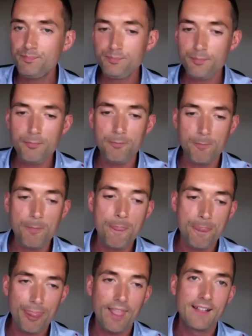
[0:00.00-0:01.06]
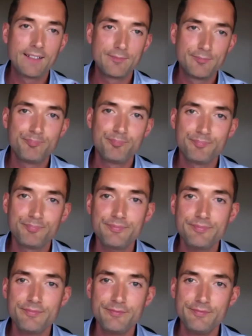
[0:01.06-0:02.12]
how the next few months are going to be in
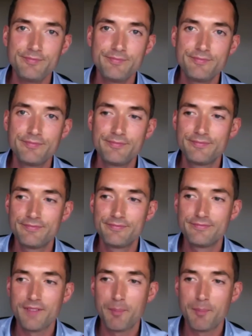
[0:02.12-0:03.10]
Arbonne. That's so